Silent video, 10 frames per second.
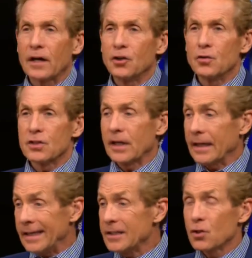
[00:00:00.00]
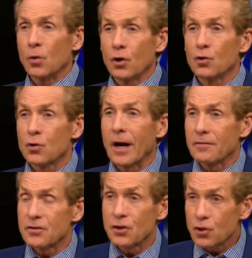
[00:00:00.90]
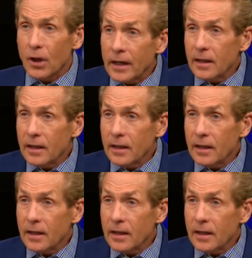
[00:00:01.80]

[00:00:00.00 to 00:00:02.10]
you say he's the one who drives the train.